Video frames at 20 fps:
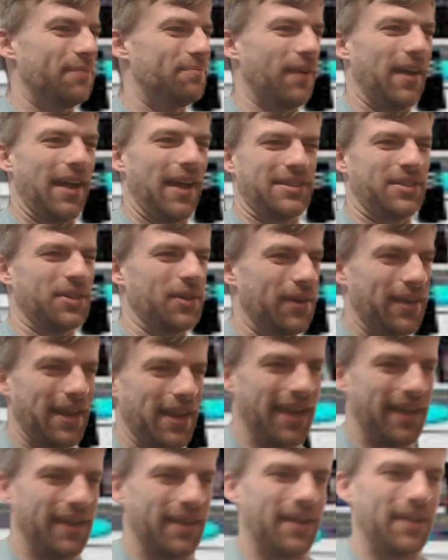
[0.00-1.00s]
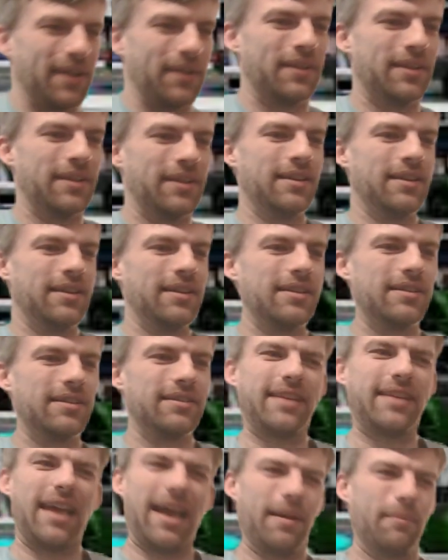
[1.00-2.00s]
by a tornado.
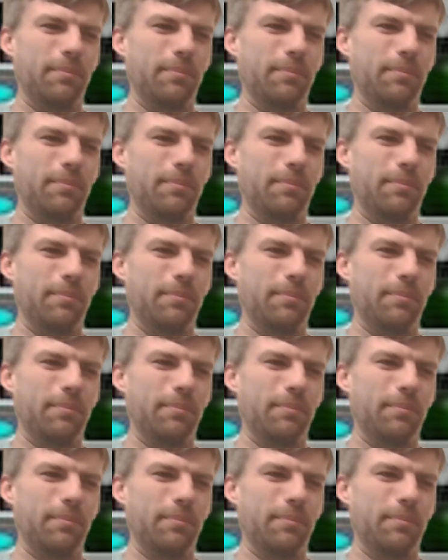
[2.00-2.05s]
Damn,